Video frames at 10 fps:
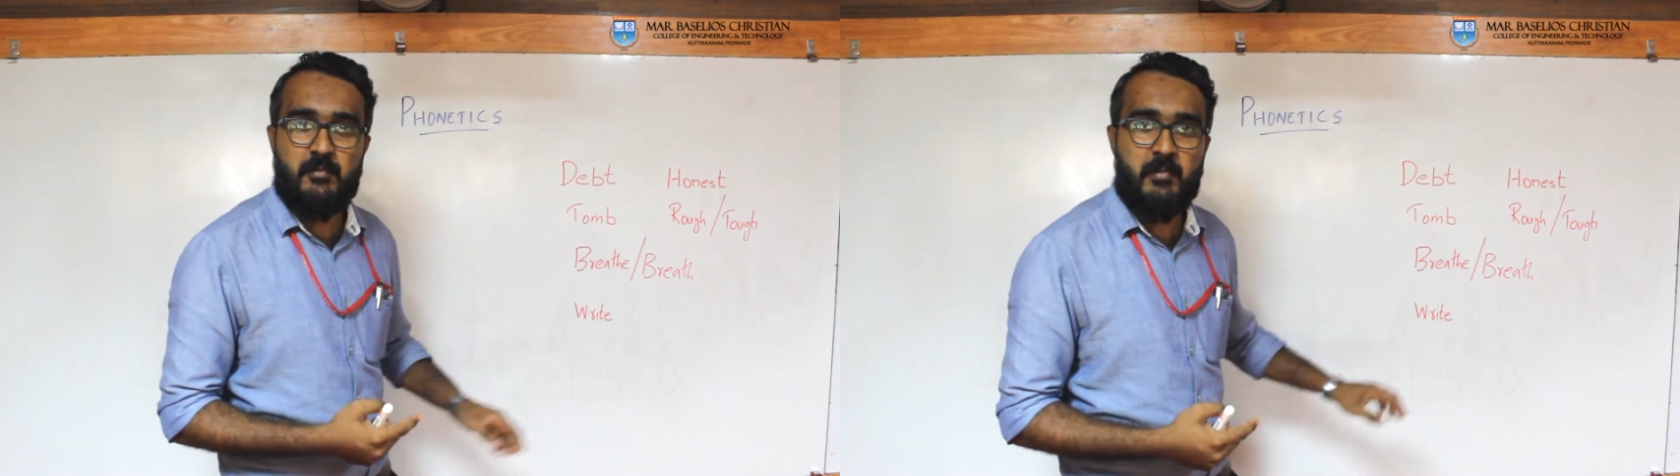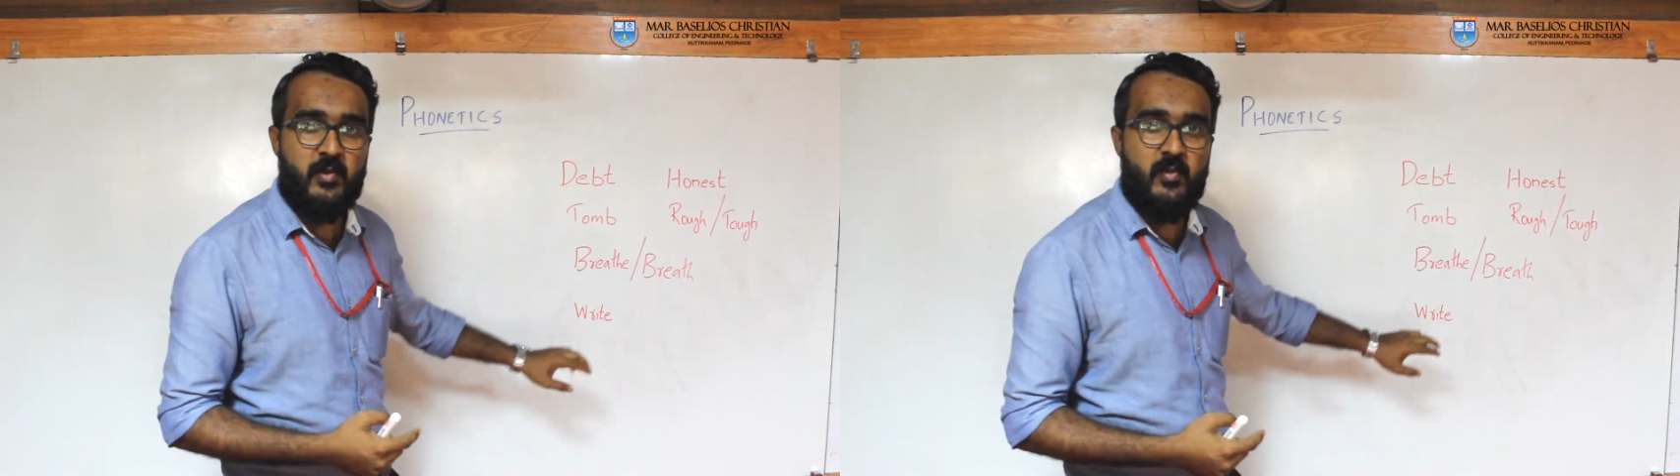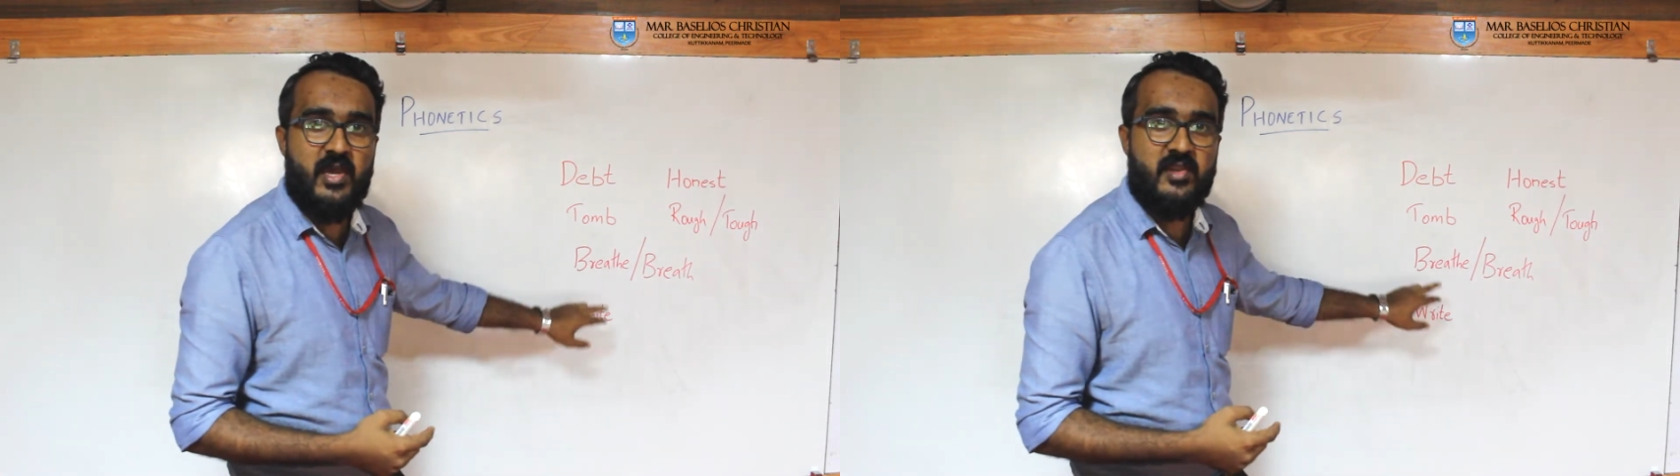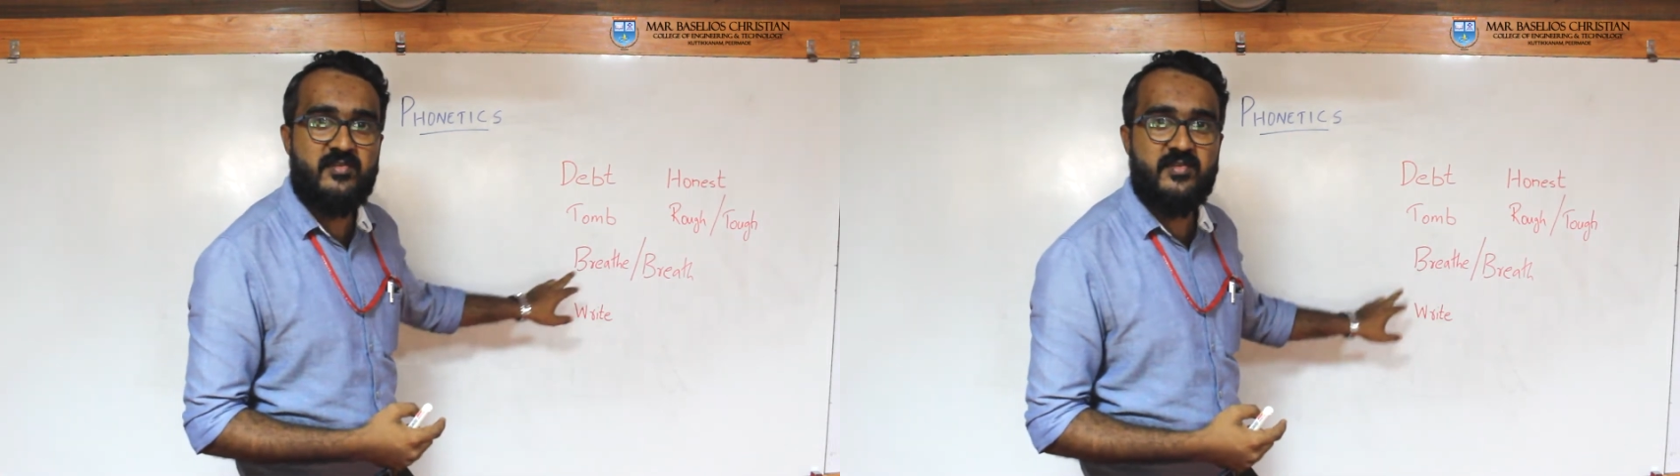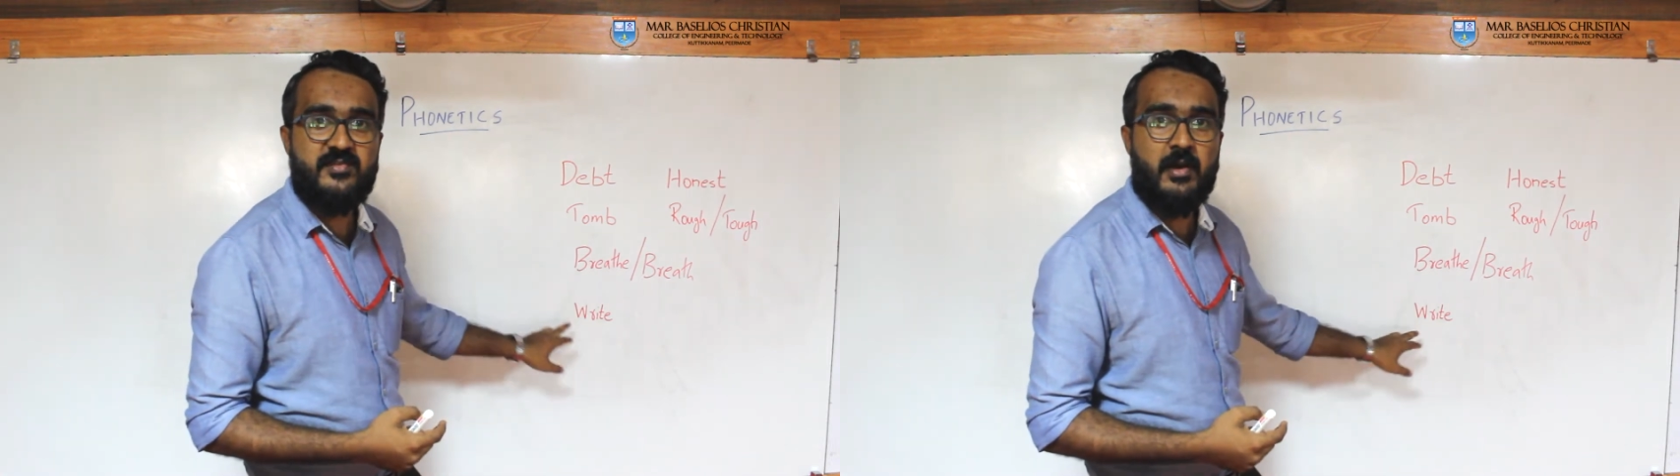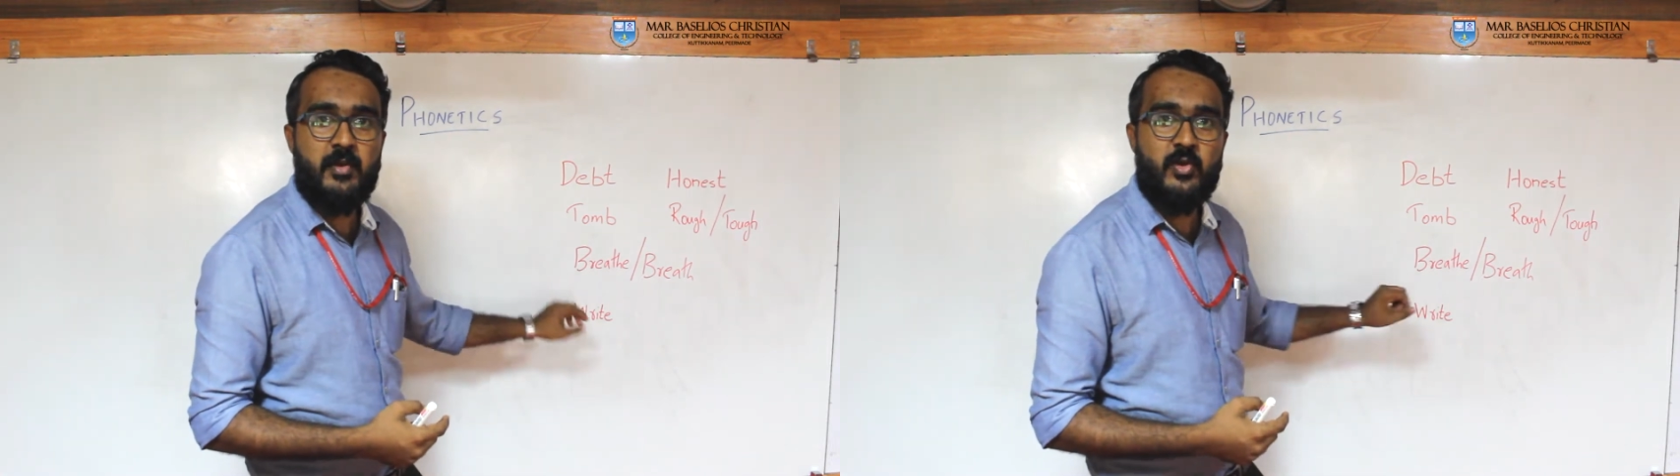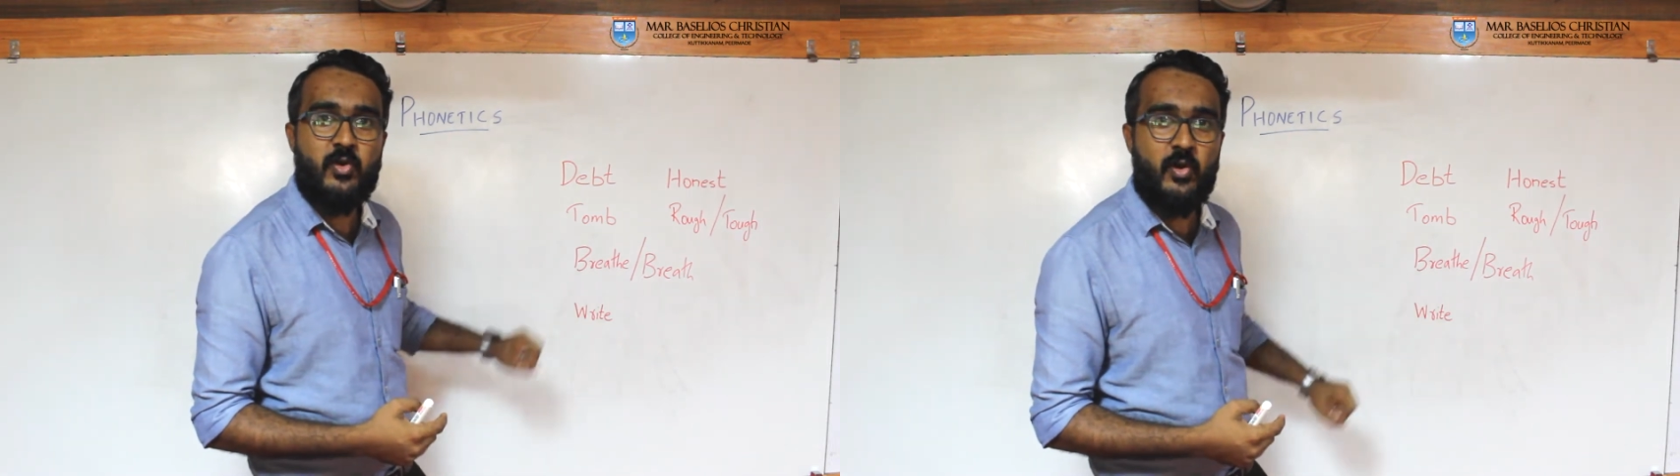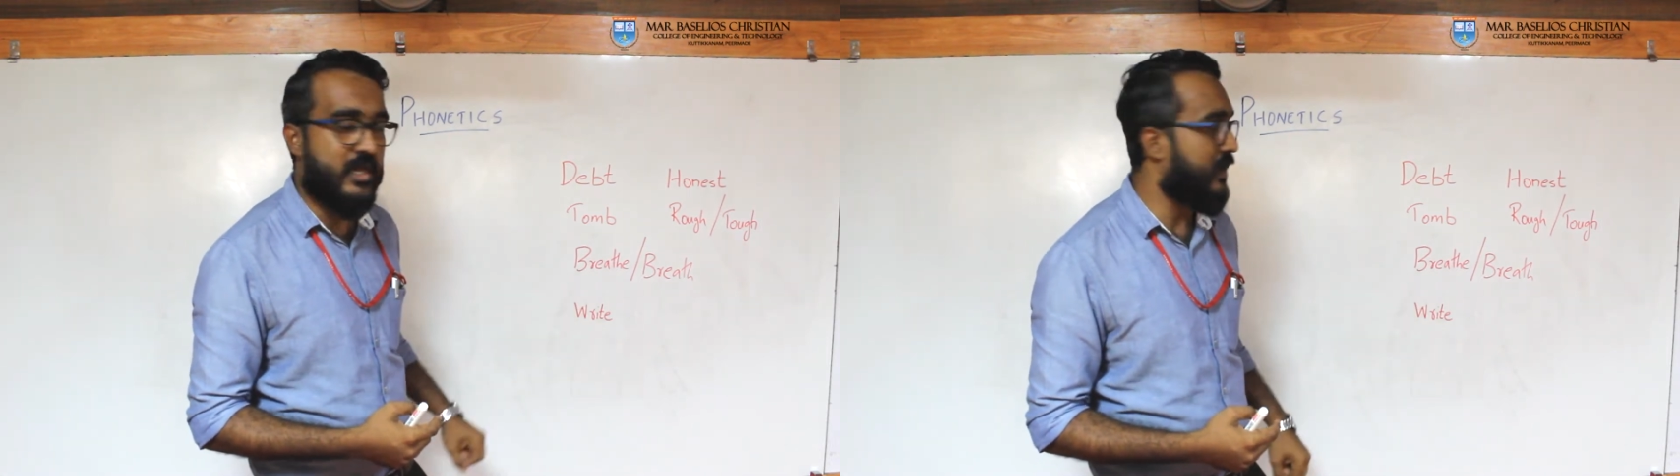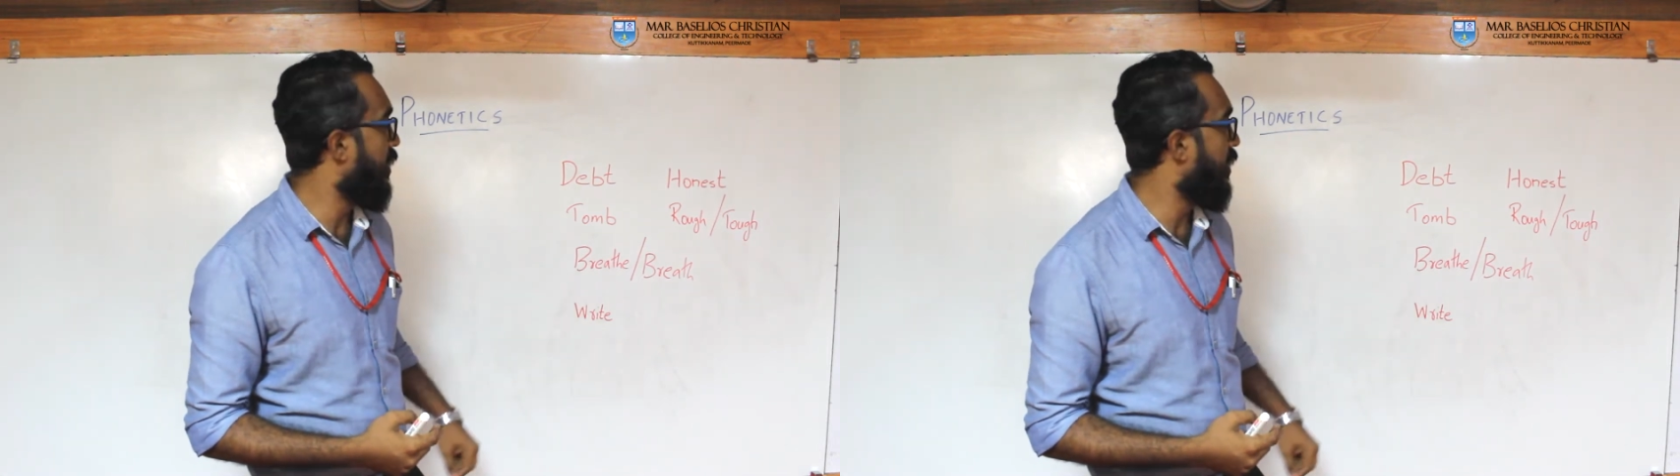but where is this W going?